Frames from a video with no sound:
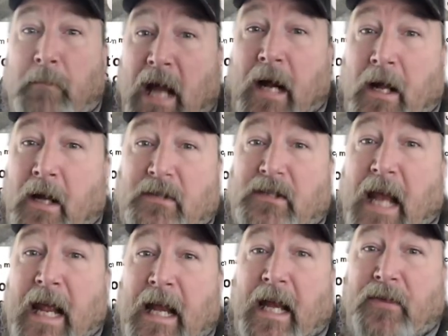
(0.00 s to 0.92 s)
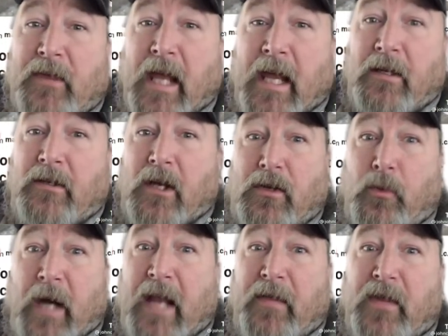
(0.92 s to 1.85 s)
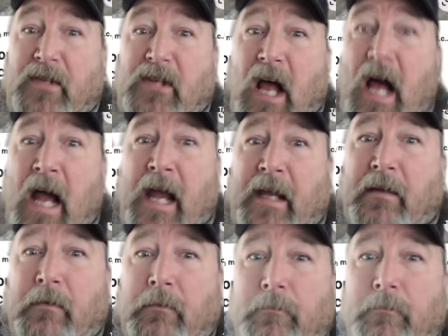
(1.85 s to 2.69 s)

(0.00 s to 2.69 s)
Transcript: not going to say anything. Just read the sign.